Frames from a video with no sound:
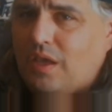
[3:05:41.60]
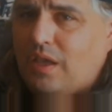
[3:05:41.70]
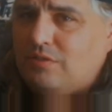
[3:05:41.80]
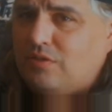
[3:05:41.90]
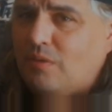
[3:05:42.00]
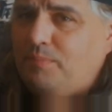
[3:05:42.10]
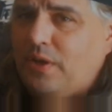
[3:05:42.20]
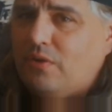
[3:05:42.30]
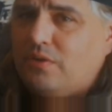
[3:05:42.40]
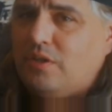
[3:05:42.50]
And some
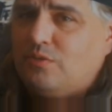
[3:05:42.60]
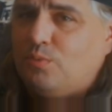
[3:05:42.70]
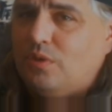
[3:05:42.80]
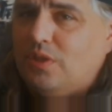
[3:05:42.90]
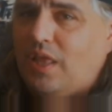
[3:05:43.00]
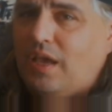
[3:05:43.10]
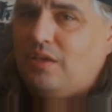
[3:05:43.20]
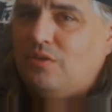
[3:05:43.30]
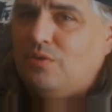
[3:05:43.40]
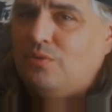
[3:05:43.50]
parakeets will let
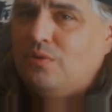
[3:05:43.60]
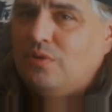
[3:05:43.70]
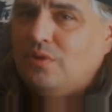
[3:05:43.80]
you